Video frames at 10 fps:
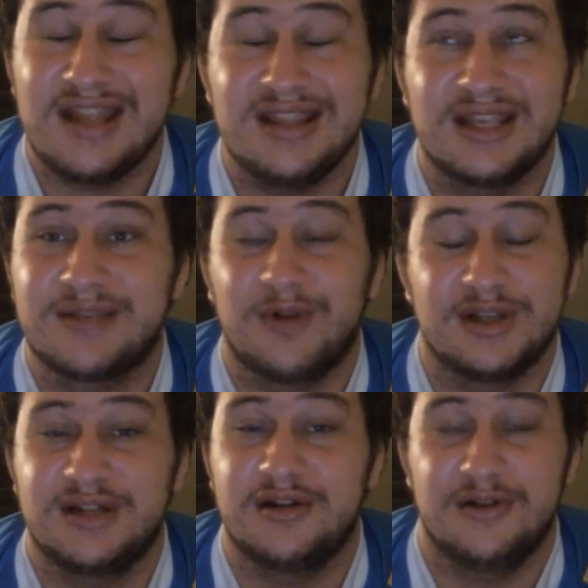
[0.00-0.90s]
this
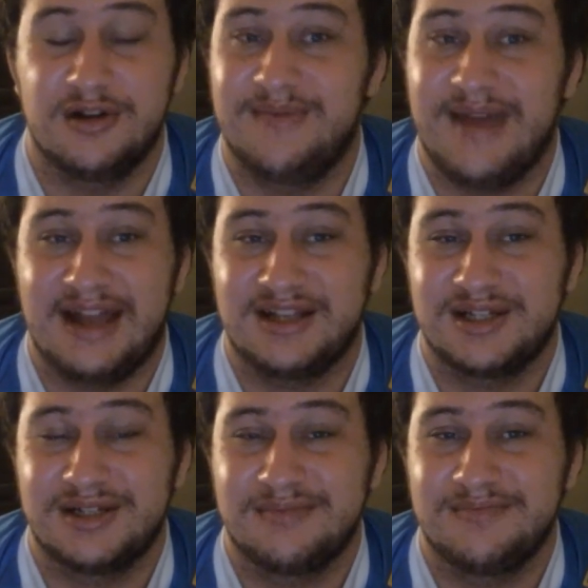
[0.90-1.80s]
wasn't a good match.